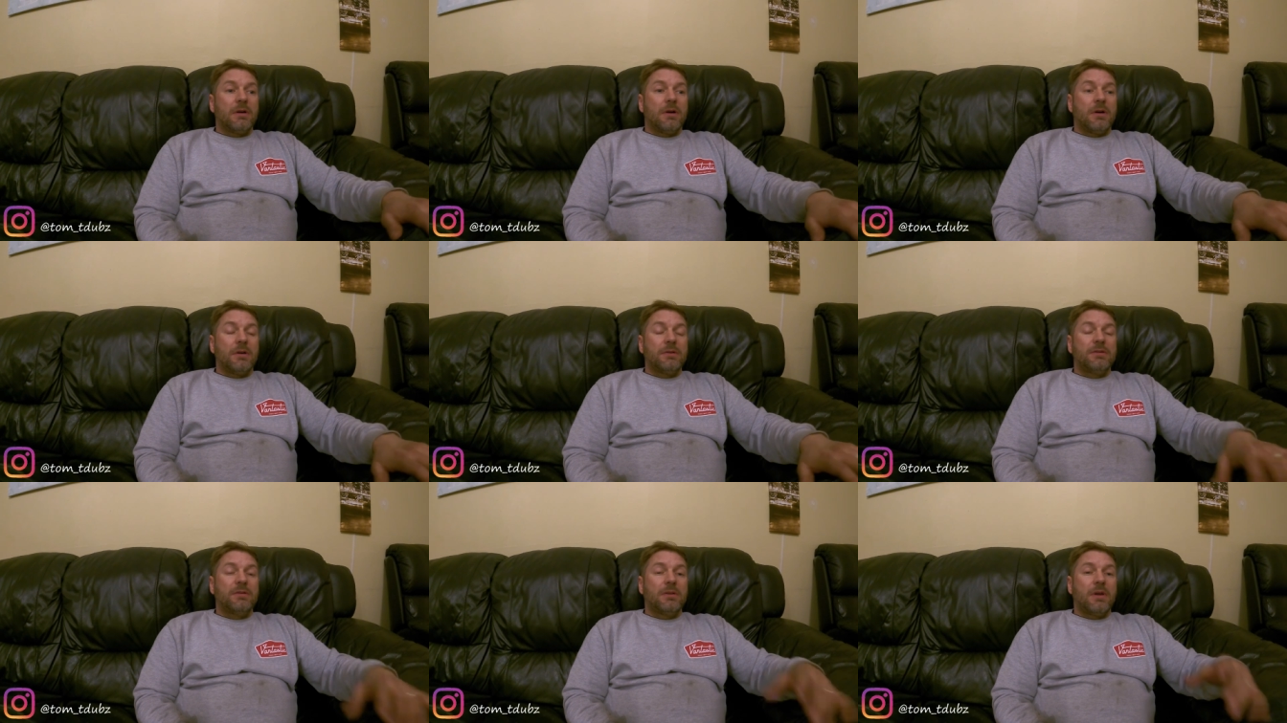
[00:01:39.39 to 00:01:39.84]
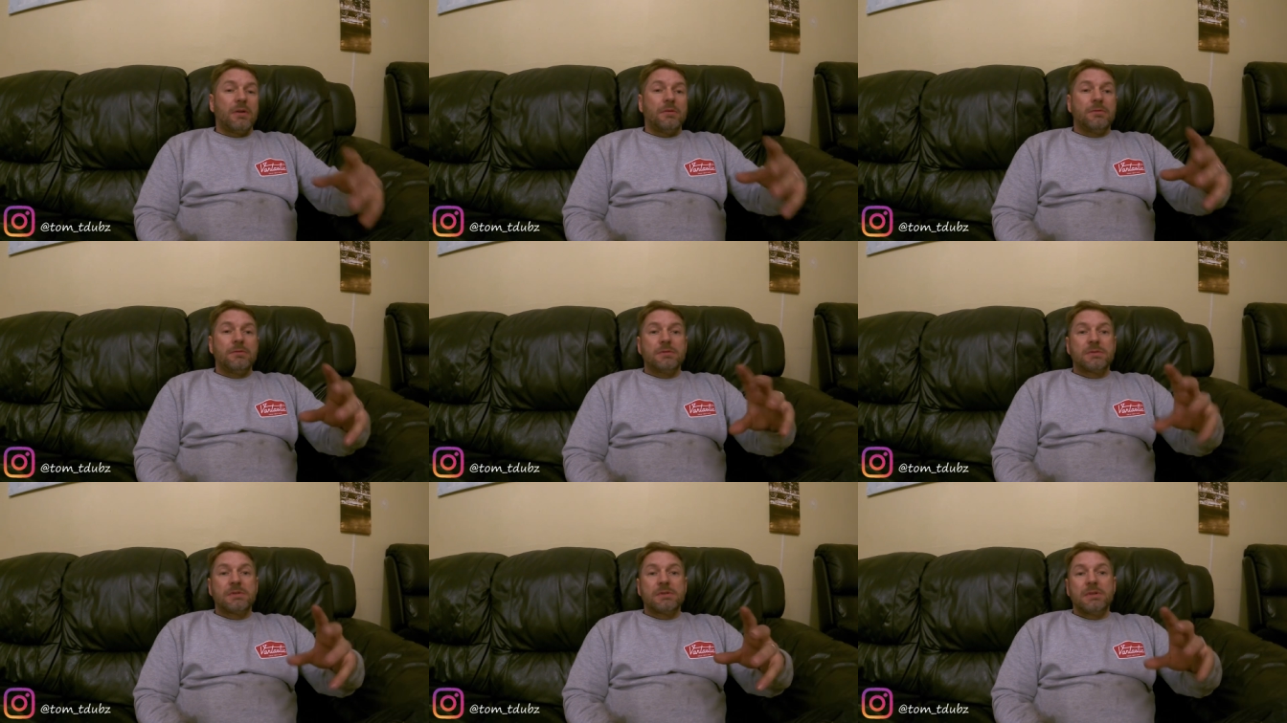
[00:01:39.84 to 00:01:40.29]
I
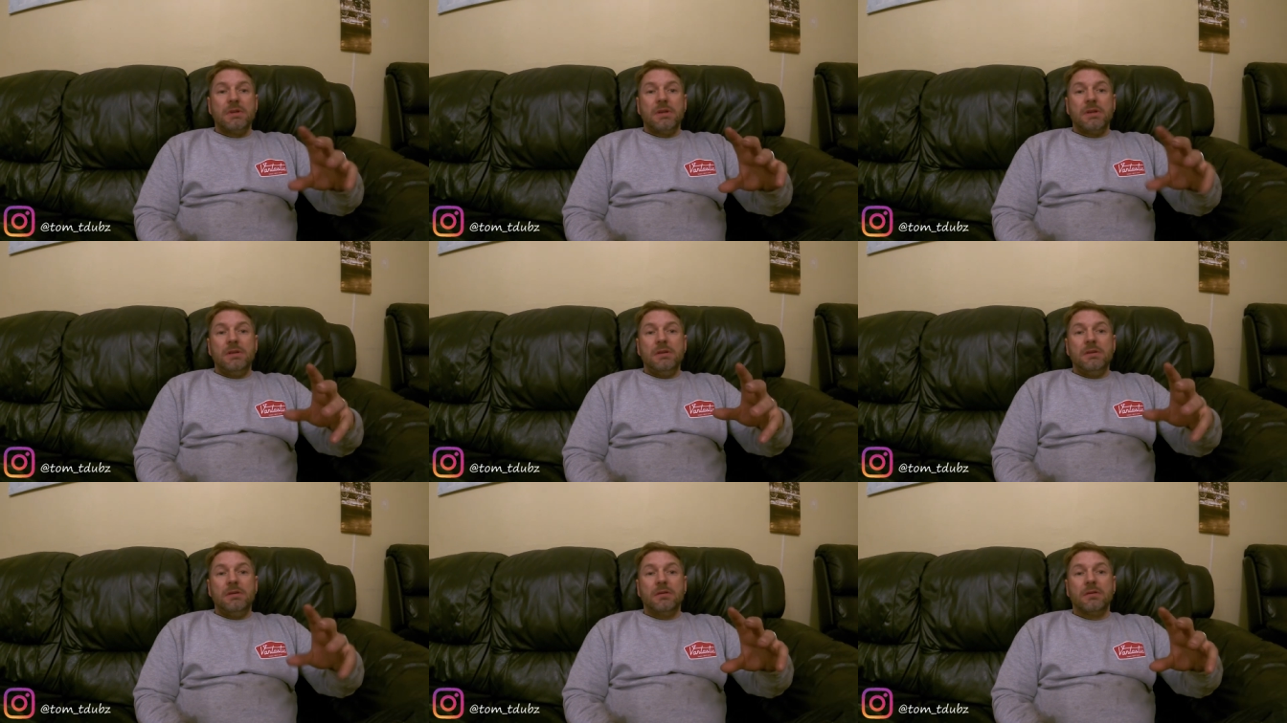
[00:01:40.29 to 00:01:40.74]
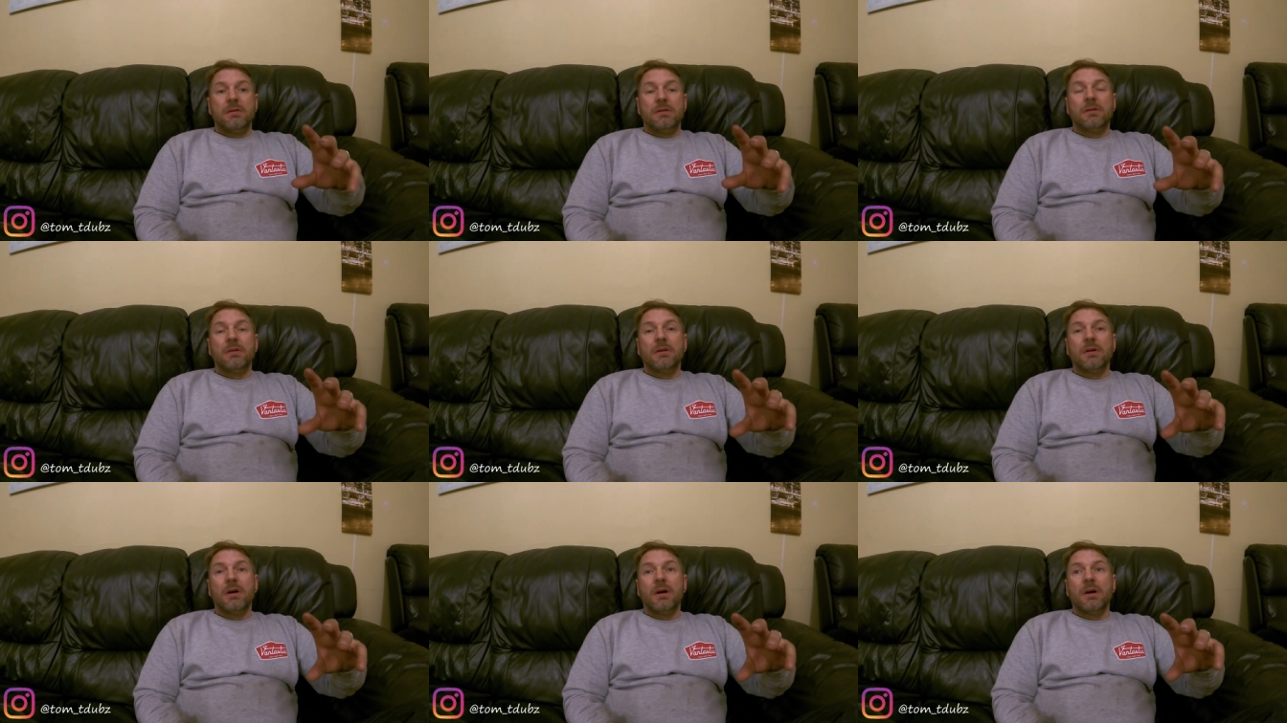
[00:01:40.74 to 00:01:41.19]
don't see
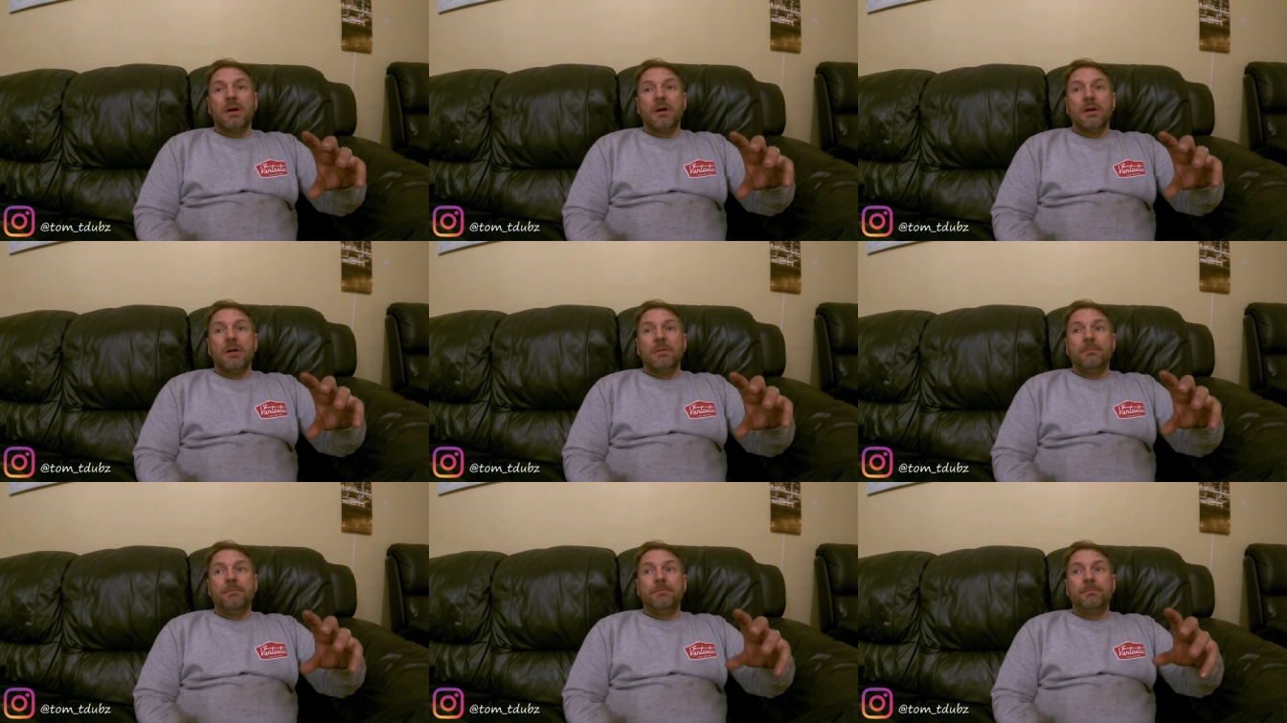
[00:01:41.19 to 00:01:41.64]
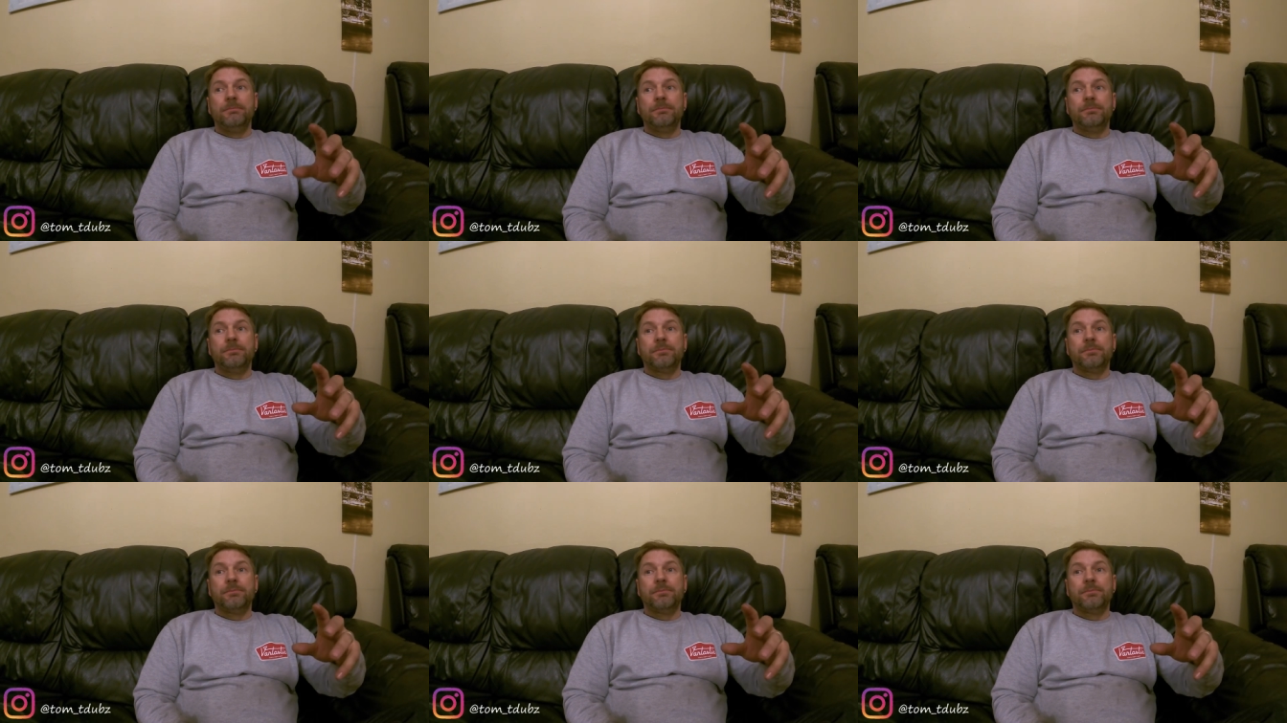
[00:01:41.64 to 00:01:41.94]
um,